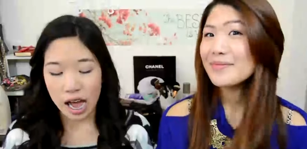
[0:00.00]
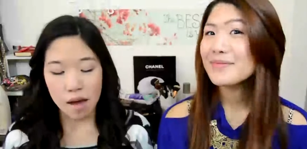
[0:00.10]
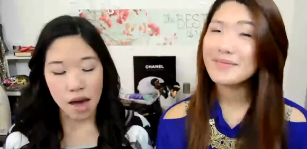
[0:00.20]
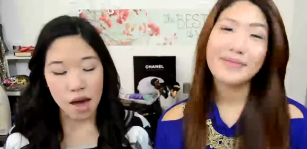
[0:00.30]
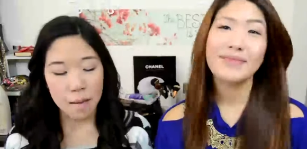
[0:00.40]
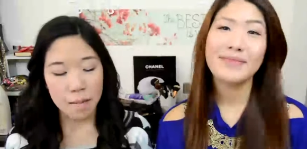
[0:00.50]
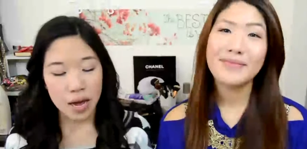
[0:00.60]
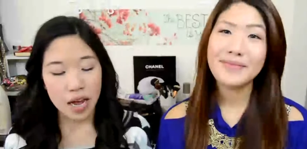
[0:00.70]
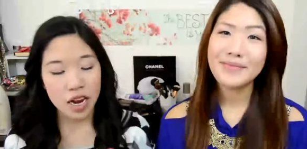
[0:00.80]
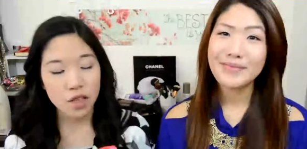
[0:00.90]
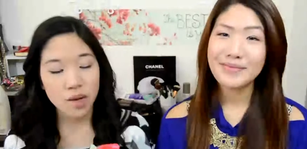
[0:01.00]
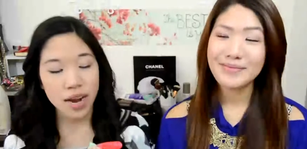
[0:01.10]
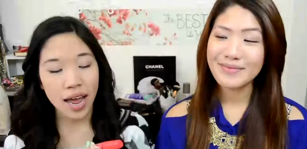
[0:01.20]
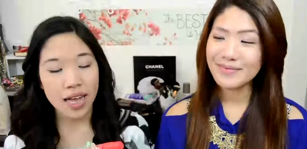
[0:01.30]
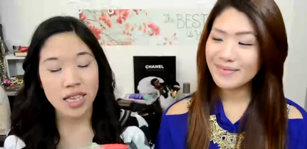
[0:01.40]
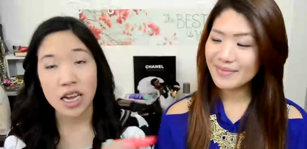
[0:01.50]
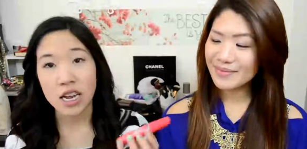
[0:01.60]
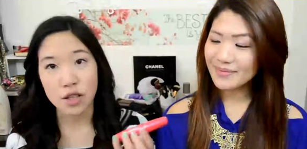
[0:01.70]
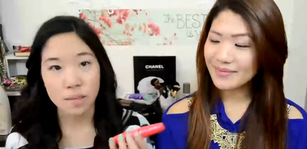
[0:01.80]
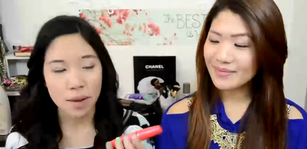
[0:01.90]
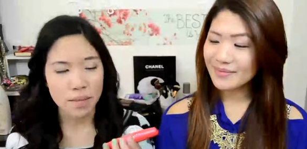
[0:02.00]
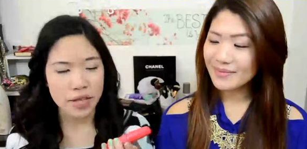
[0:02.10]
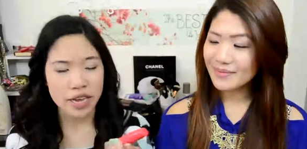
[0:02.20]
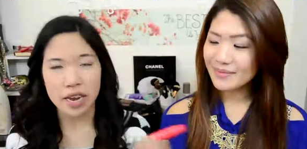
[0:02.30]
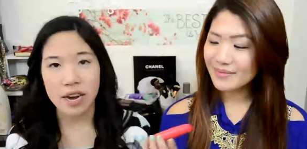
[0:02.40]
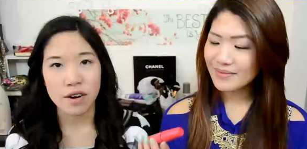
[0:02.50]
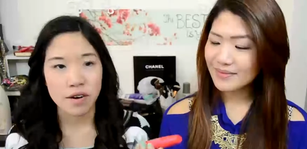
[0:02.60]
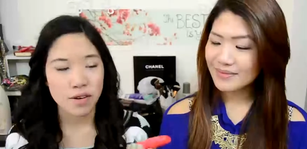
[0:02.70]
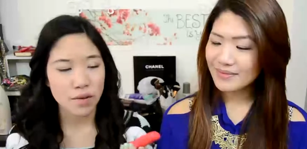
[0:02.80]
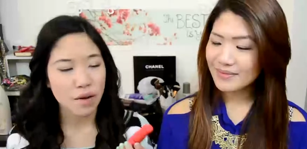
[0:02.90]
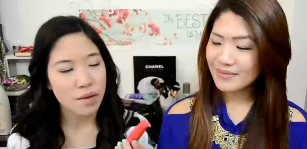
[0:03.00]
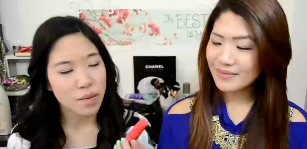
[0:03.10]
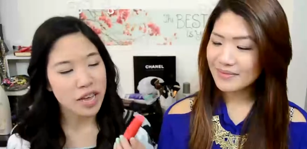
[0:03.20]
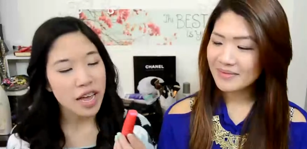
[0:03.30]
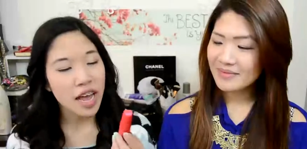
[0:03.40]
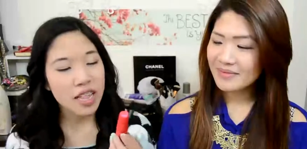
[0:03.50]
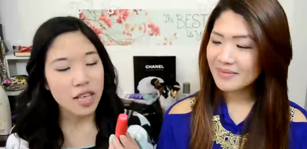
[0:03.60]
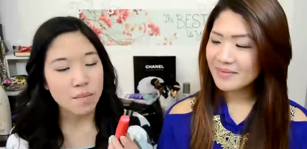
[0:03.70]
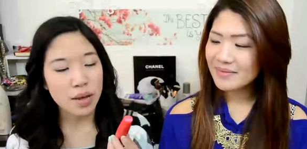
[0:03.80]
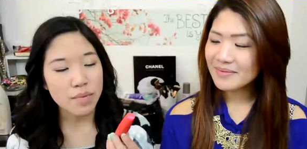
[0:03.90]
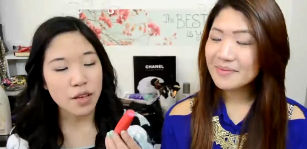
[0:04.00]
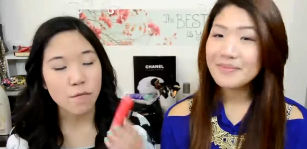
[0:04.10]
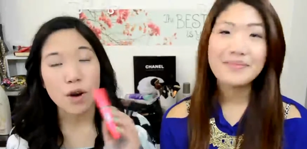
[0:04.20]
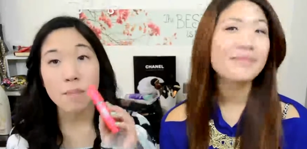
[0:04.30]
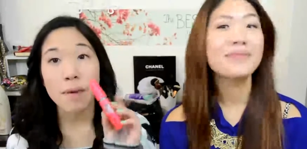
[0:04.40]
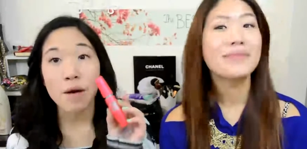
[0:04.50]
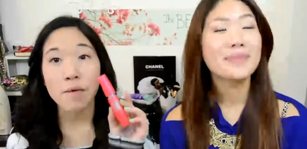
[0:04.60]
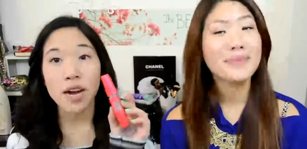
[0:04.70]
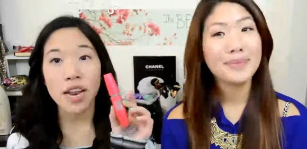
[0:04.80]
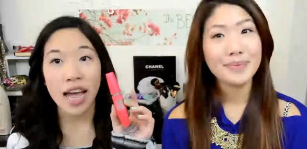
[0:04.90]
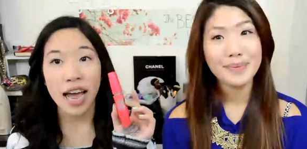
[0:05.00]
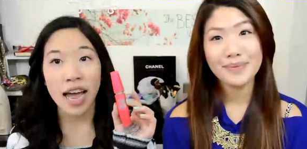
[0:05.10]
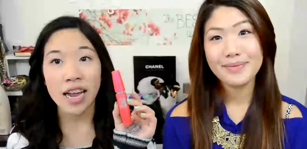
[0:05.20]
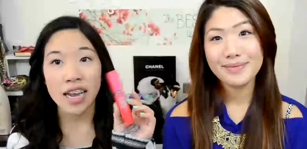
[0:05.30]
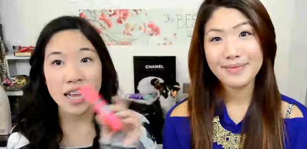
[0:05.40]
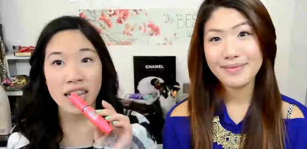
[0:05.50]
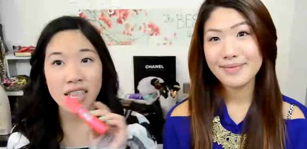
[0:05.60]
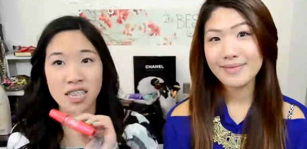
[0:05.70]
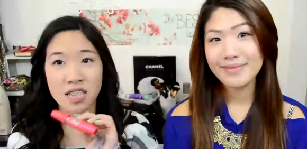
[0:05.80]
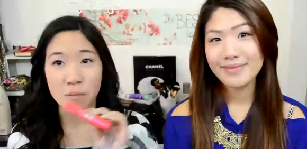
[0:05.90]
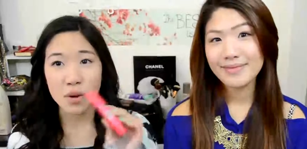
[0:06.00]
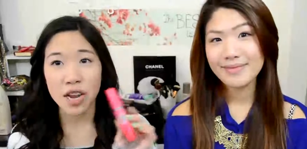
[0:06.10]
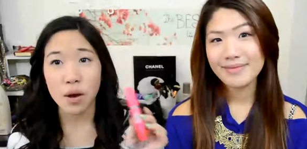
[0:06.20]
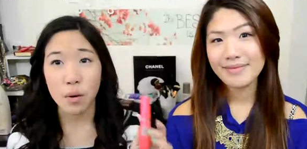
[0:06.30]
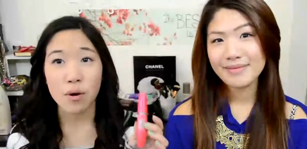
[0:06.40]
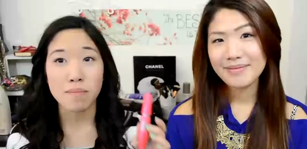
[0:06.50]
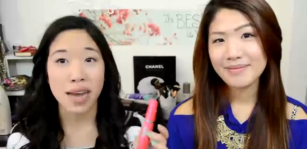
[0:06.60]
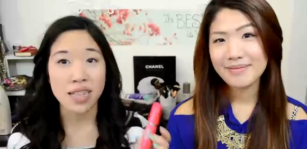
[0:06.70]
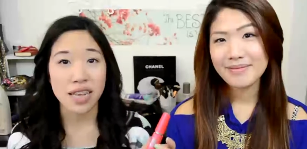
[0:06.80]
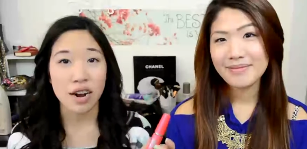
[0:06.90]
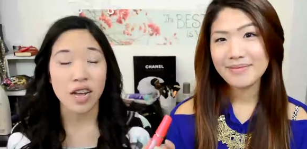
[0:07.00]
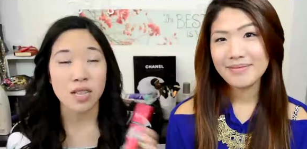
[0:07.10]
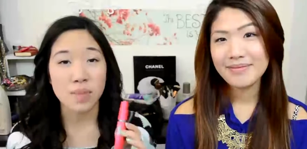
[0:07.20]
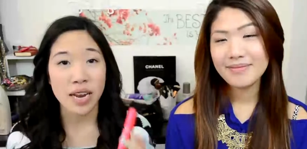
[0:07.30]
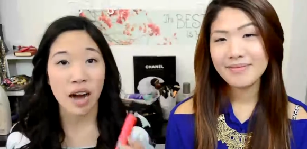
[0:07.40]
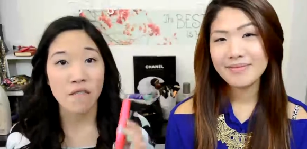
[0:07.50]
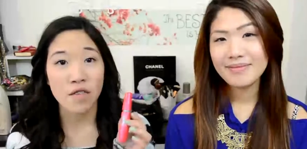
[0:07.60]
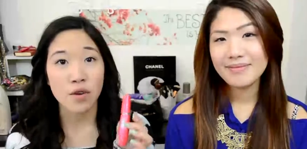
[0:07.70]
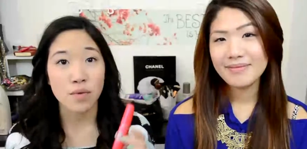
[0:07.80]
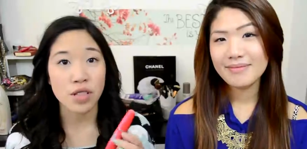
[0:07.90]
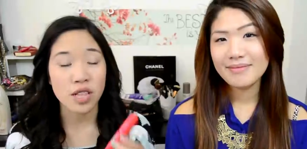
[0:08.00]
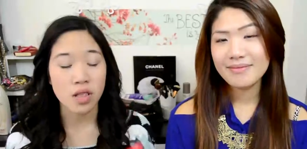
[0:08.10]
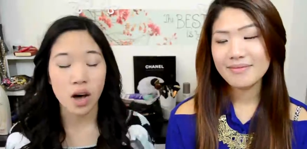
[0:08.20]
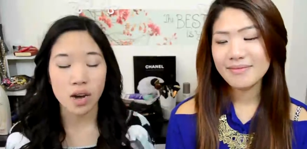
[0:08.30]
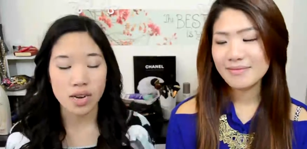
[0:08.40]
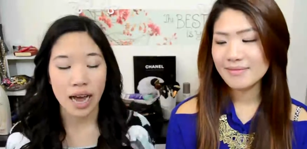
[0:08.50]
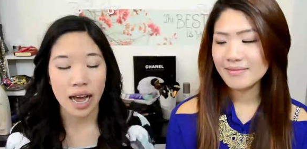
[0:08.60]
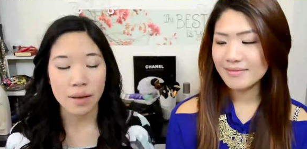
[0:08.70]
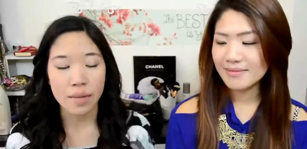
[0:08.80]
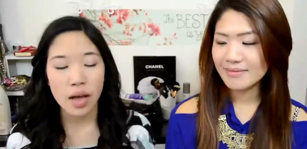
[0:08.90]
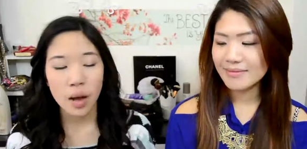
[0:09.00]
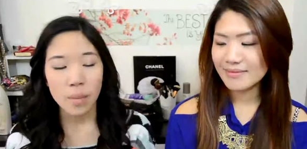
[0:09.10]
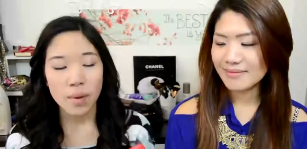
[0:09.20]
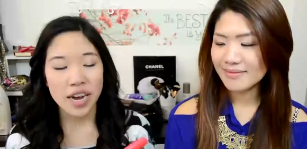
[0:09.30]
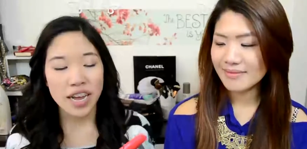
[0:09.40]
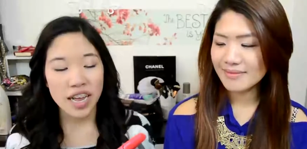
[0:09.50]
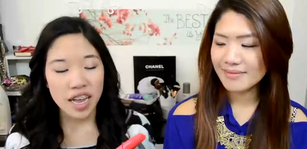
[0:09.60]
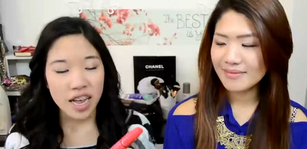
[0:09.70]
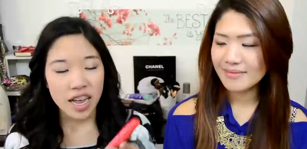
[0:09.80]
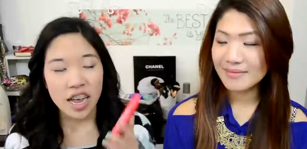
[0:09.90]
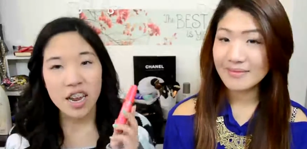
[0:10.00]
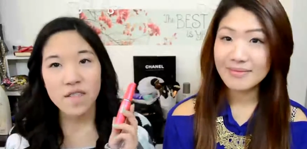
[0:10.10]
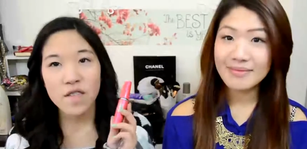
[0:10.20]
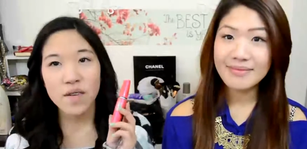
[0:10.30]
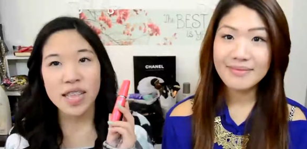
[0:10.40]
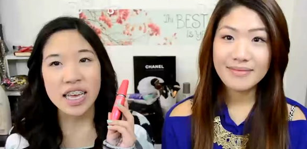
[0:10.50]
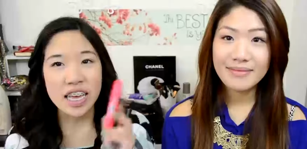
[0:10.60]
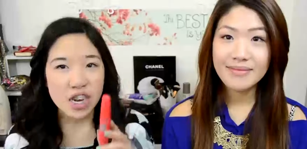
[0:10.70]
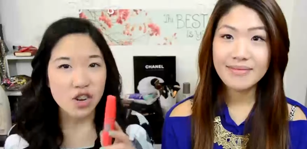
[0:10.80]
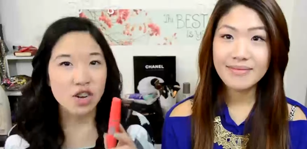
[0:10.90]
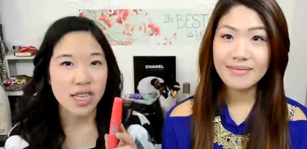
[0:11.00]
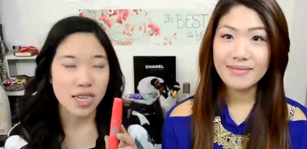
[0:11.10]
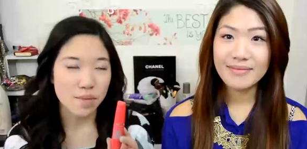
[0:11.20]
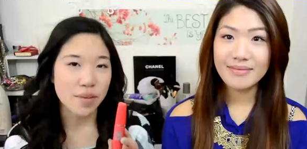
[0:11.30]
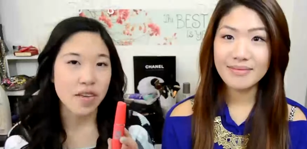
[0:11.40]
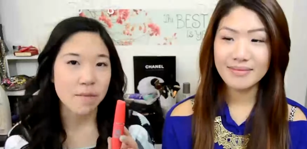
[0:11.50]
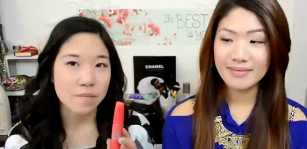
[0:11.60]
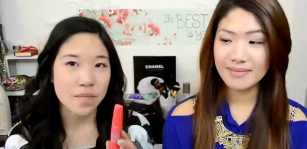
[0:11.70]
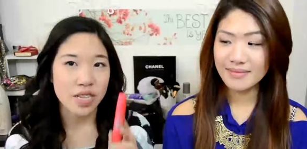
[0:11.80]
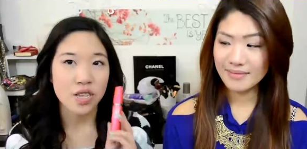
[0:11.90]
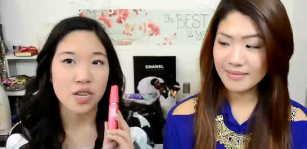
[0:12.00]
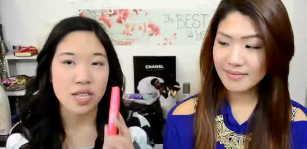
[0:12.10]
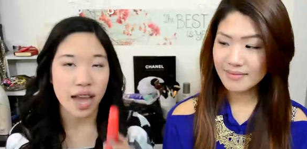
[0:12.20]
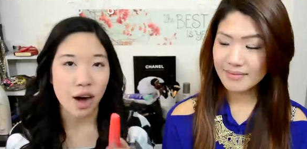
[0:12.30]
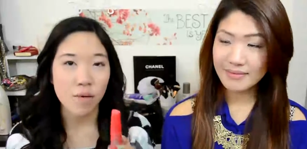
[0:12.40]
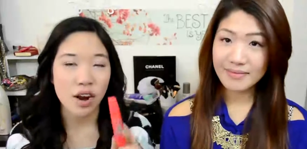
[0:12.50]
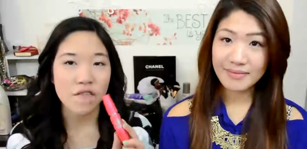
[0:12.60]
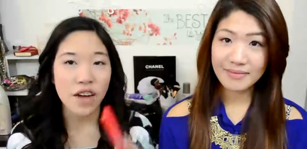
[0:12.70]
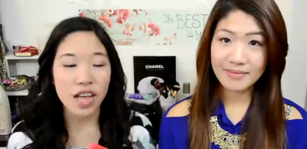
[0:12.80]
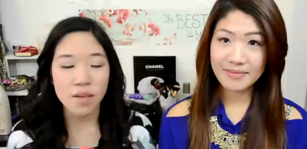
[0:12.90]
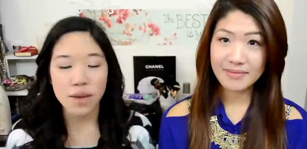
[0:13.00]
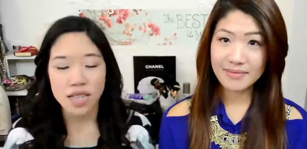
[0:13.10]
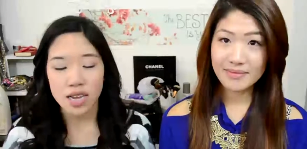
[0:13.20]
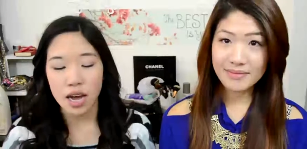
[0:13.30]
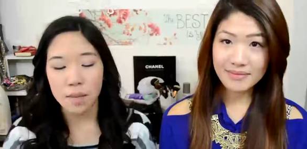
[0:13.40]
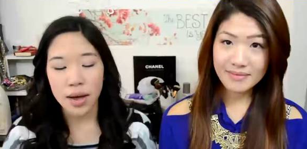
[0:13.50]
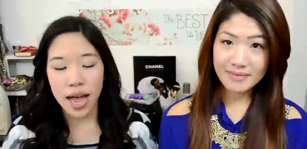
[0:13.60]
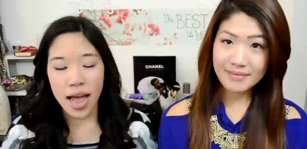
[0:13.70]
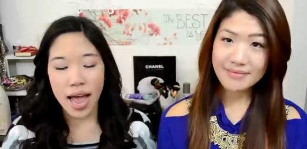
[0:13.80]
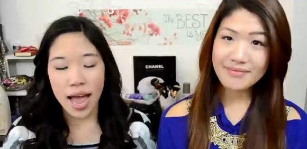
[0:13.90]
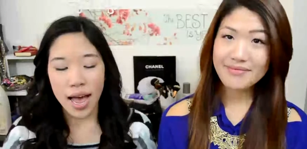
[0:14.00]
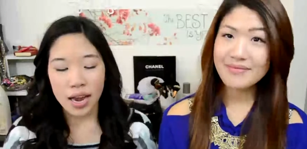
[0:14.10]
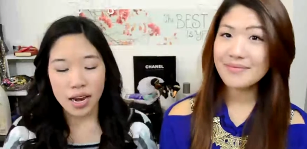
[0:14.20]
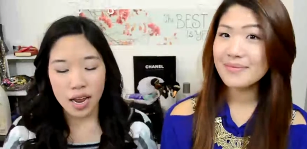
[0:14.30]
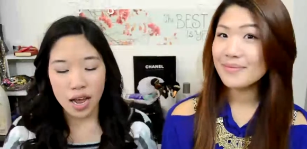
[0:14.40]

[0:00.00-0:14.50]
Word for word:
Speaker 1: um, another one has another Maybelline. I don't know what's wrong with me. The Maybelline One by One, and again, this is a pretty old mascara. It's been out for a really long time, but it never really interests me until now when I finally picked it up. And